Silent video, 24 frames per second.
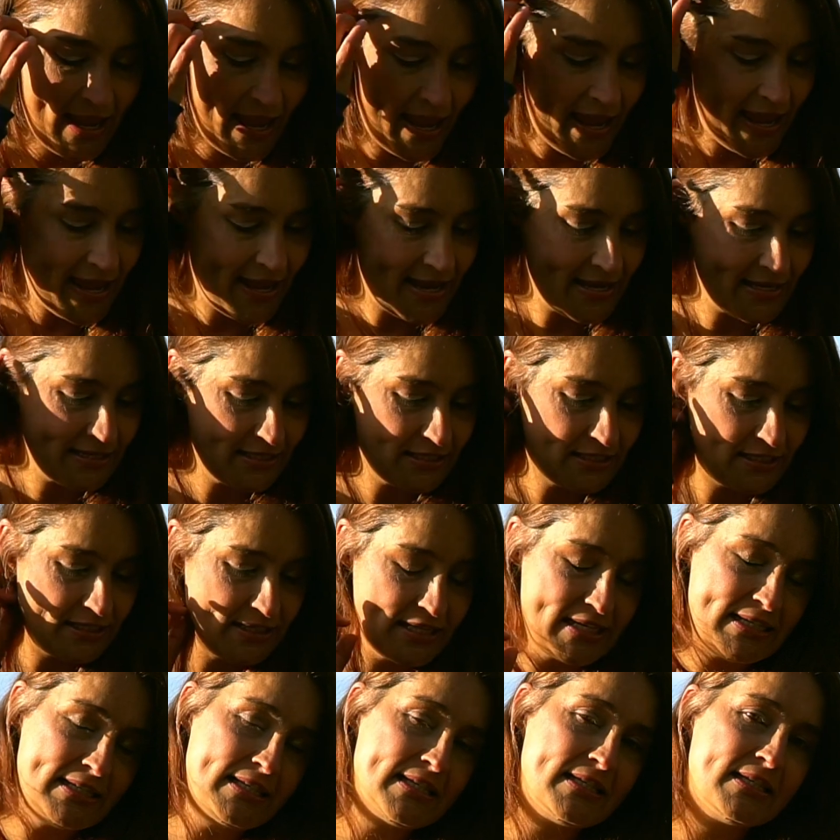And
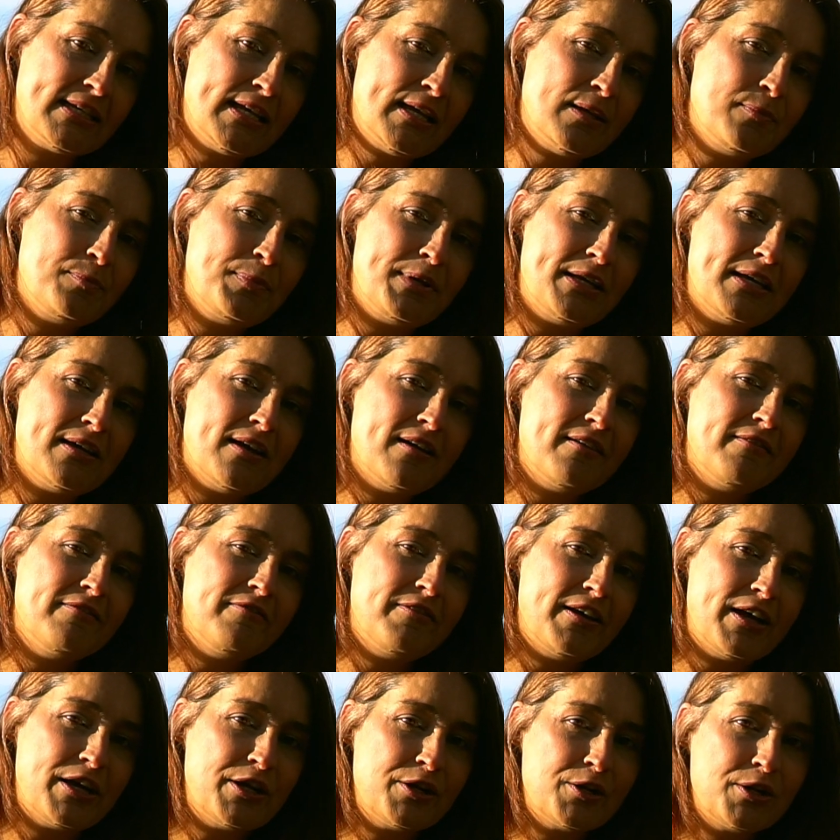can be a
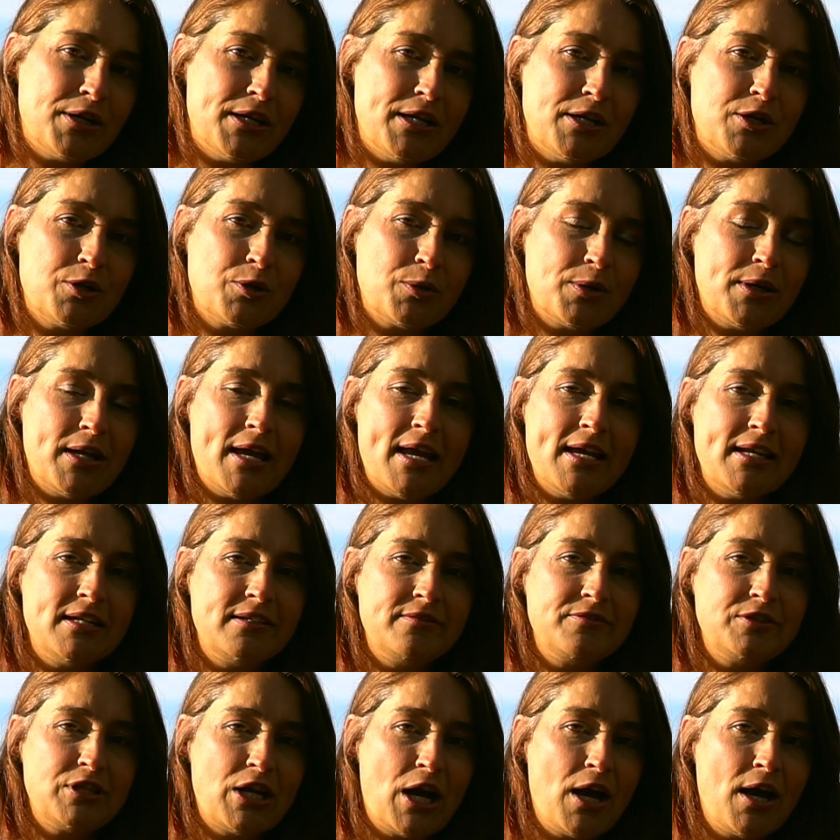very
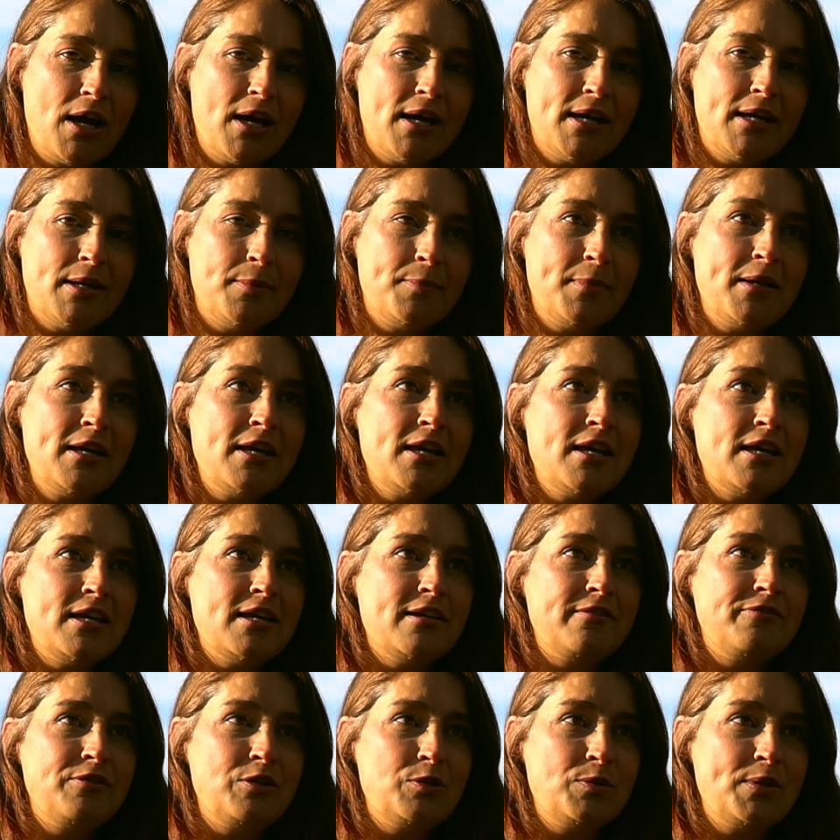creative time
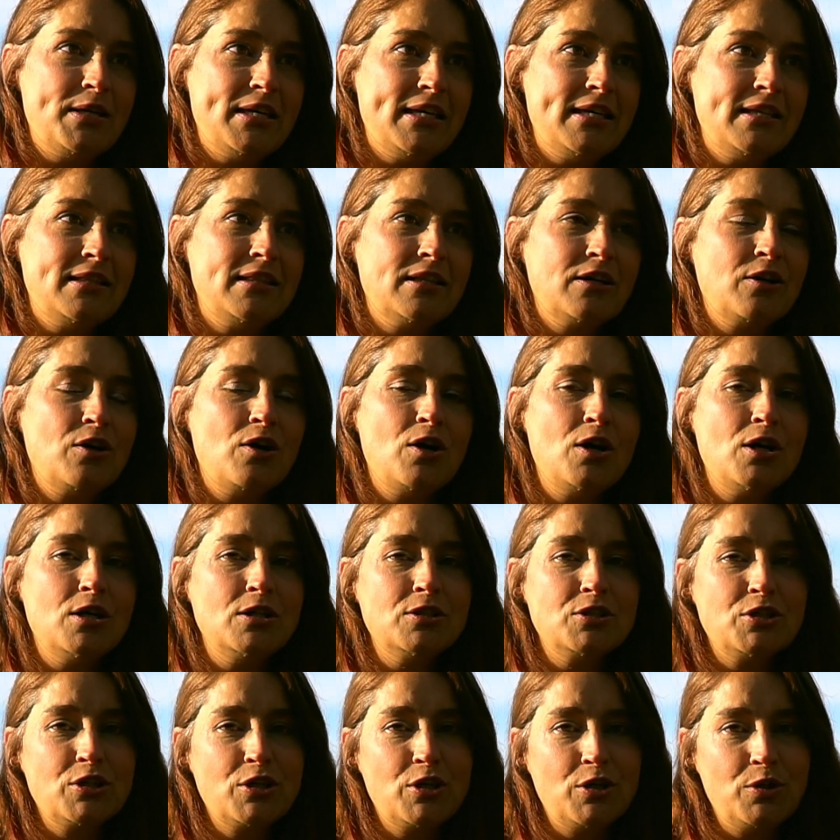if you heed the
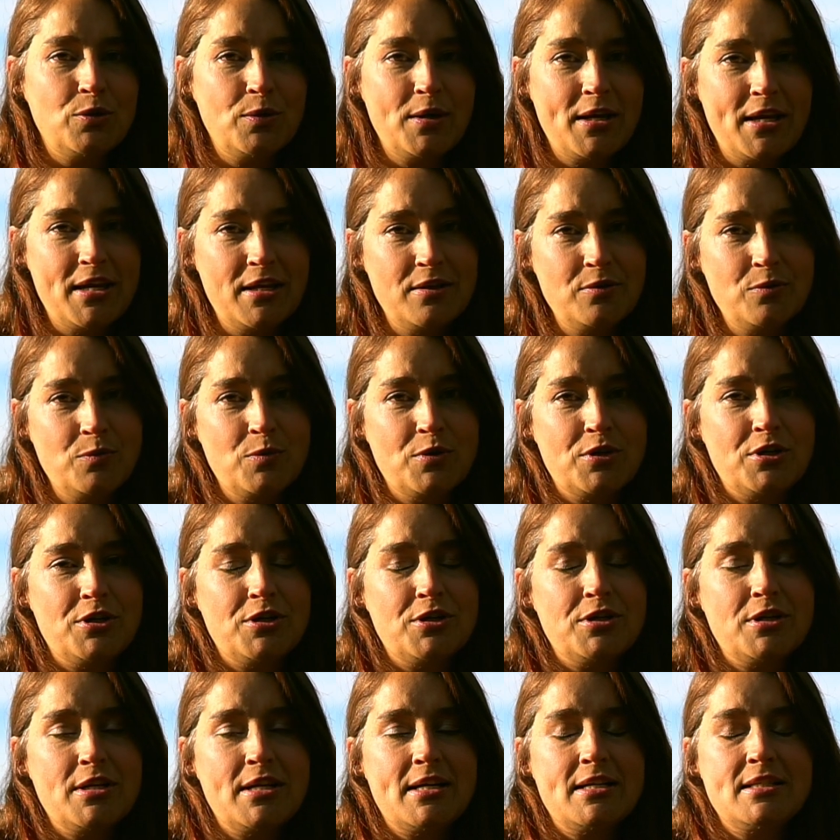call to go
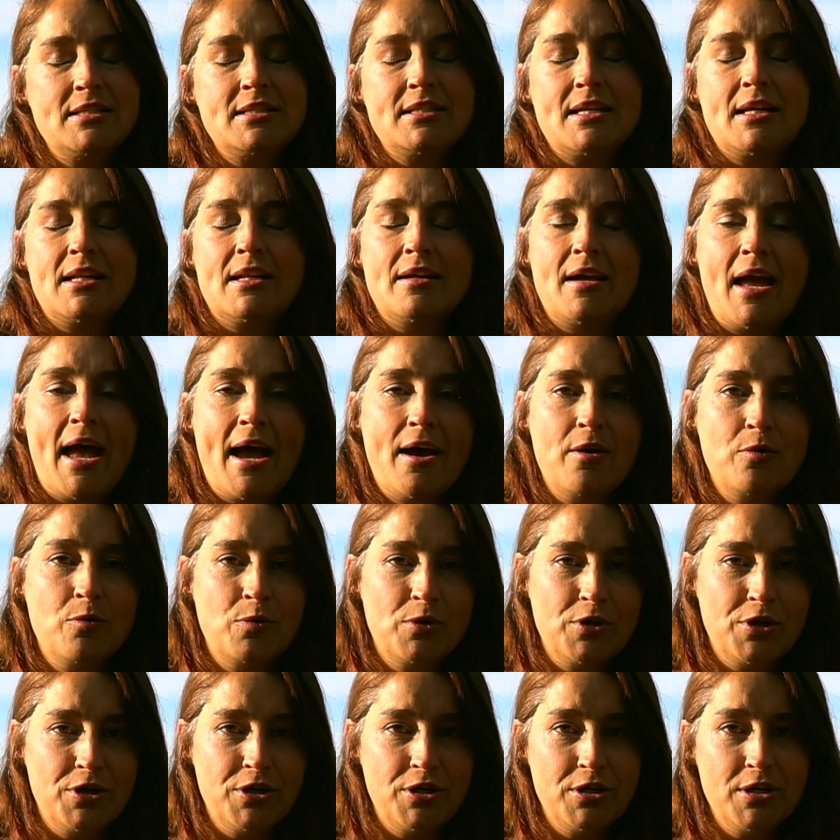inward instead of
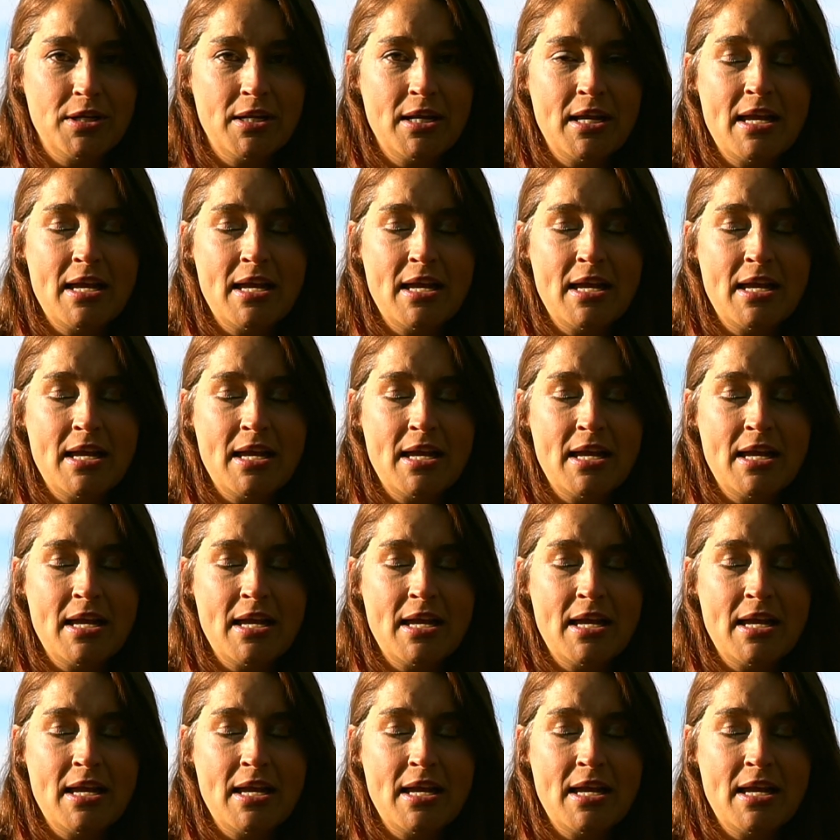outward.